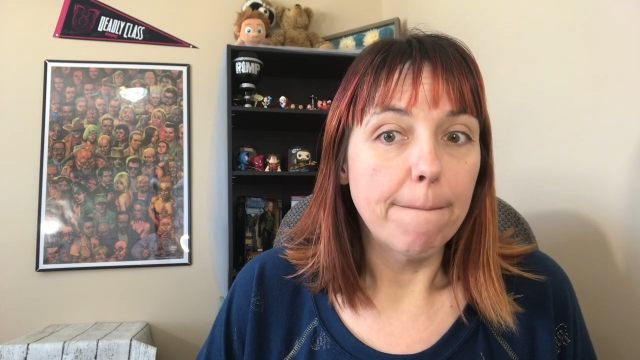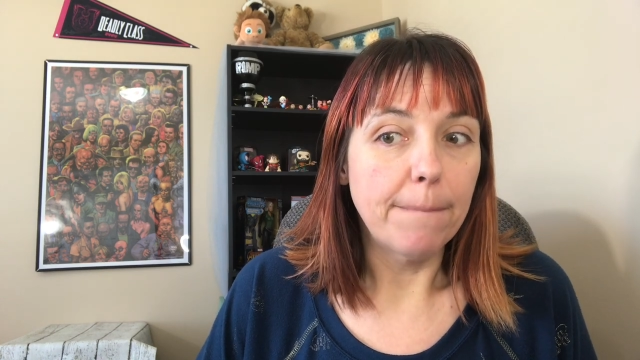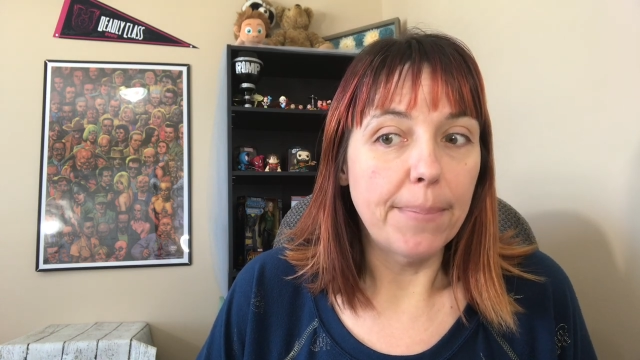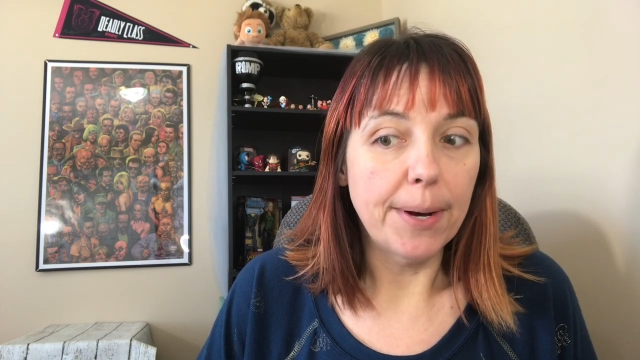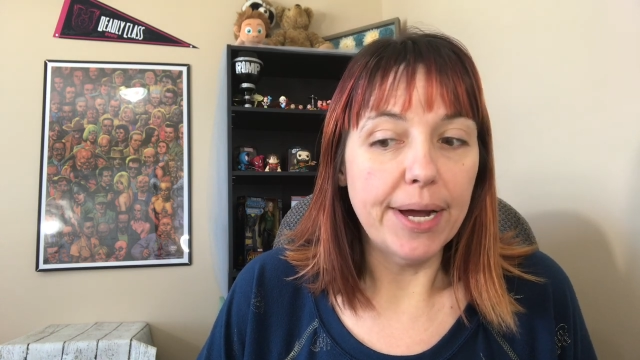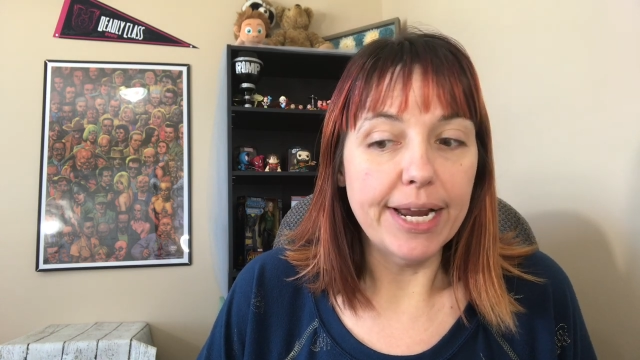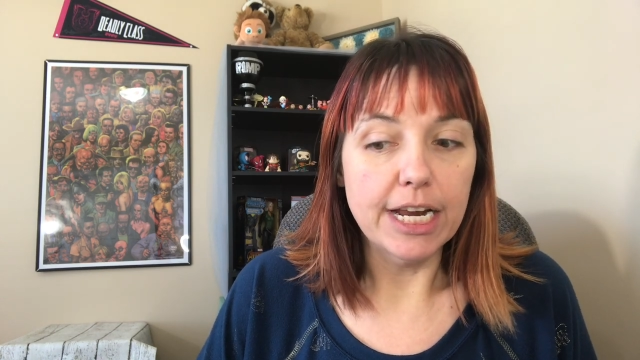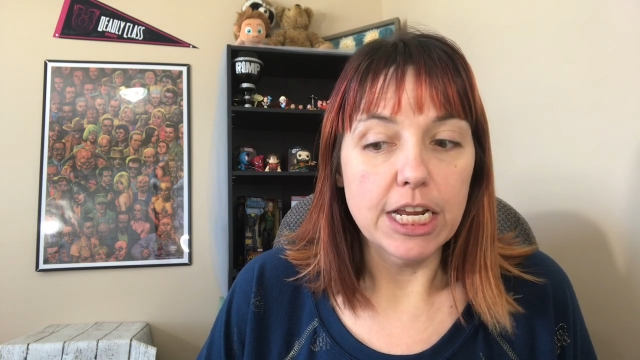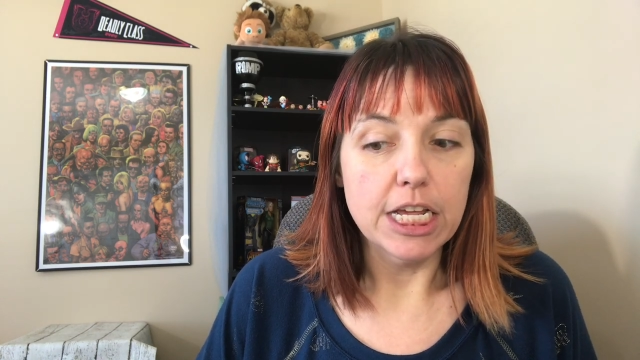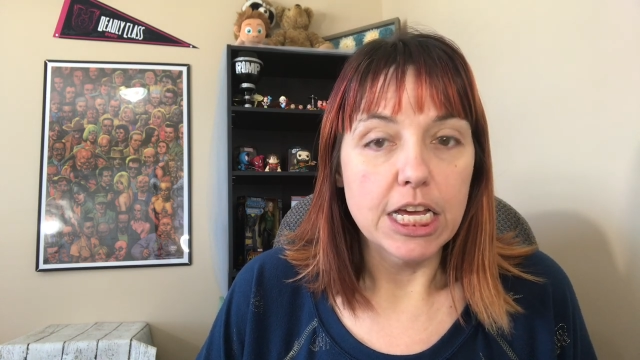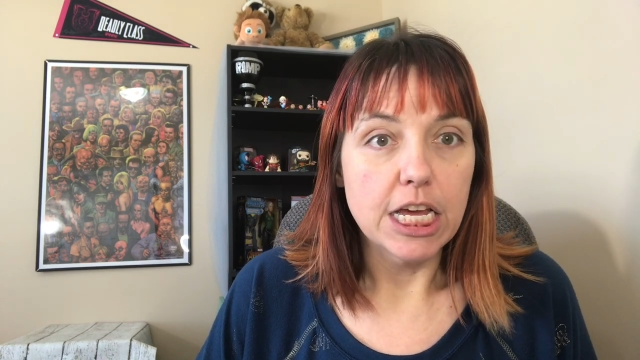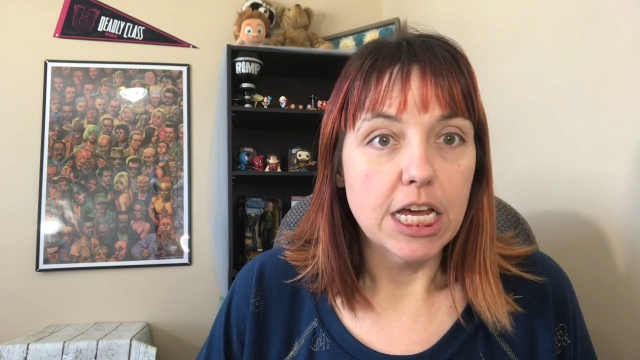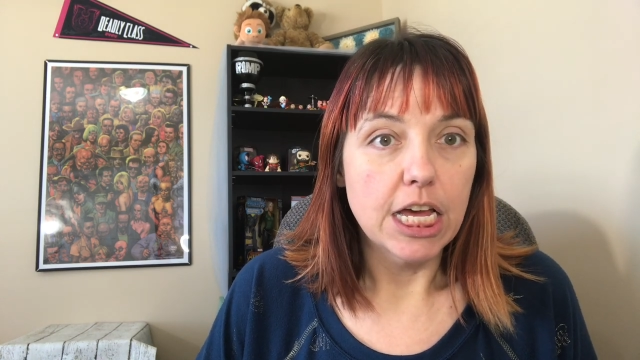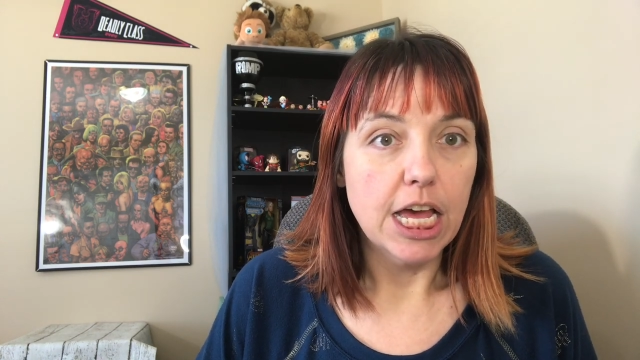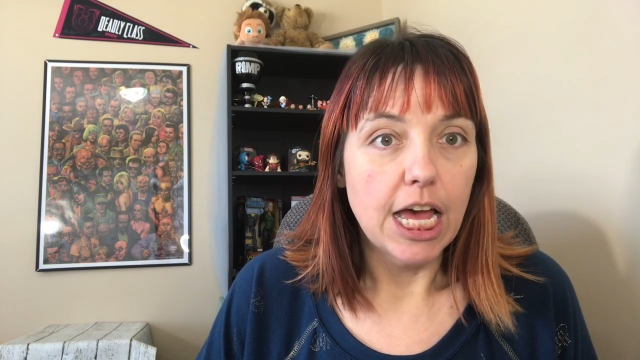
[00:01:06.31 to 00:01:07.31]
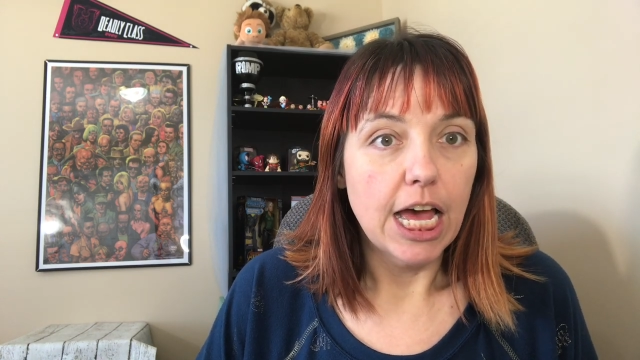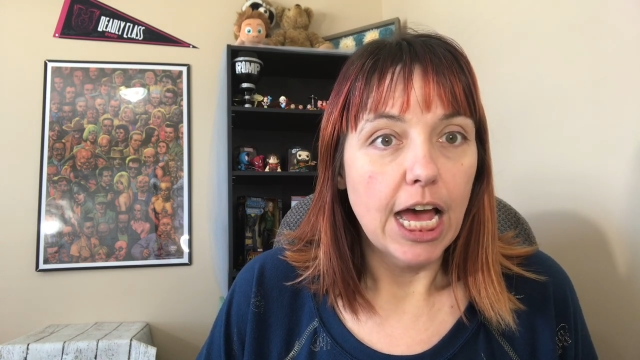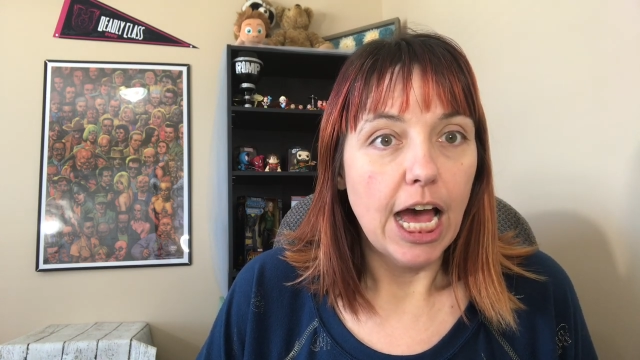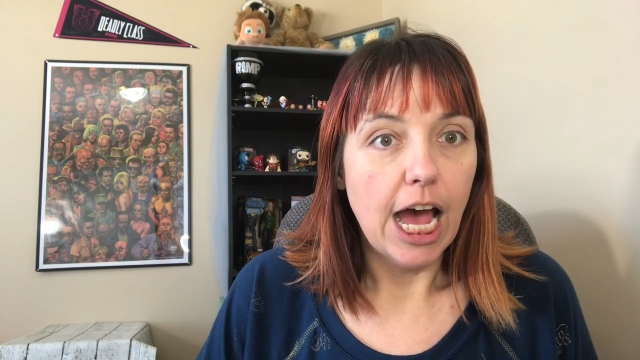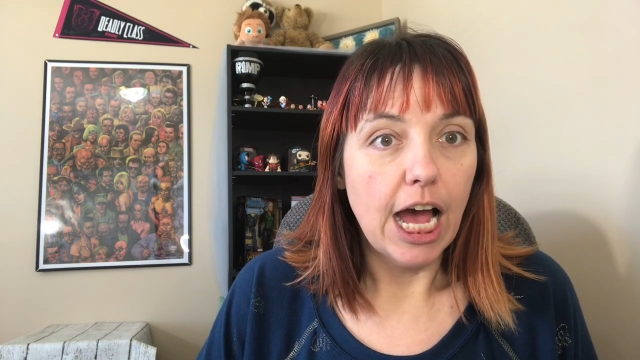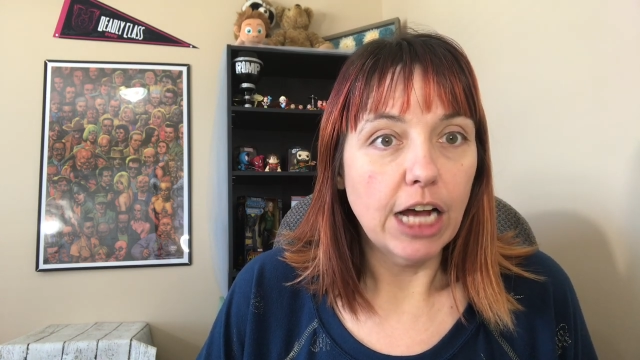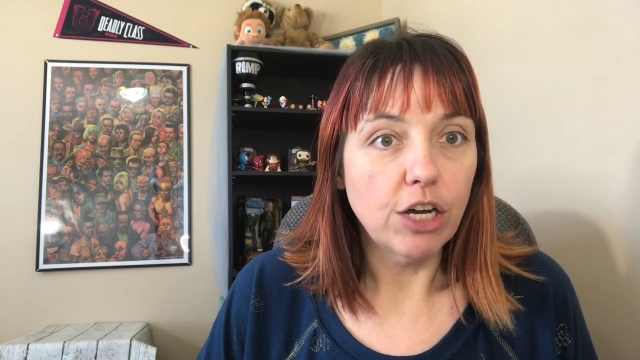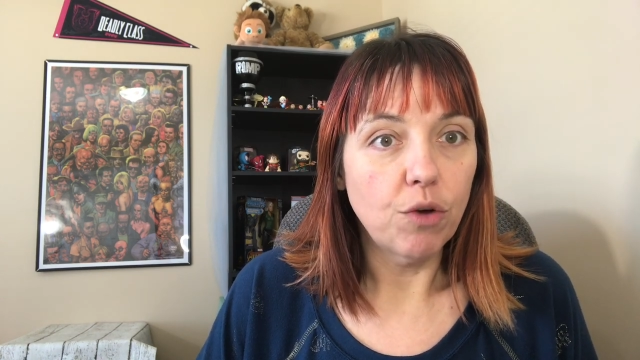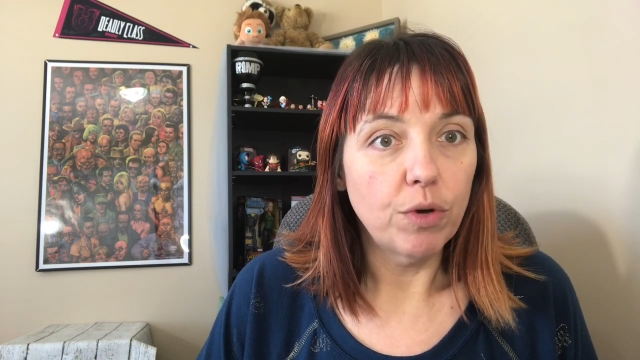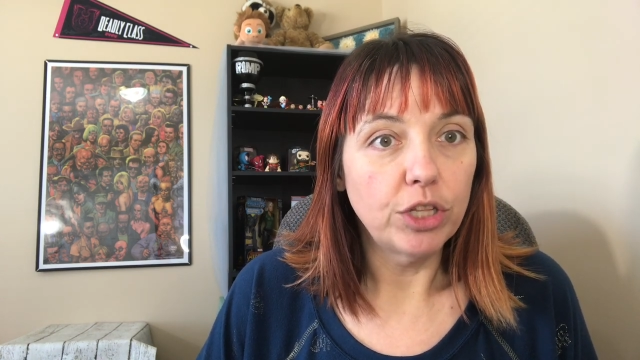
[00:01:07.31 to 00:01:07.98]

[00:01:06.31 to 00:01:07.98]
But I go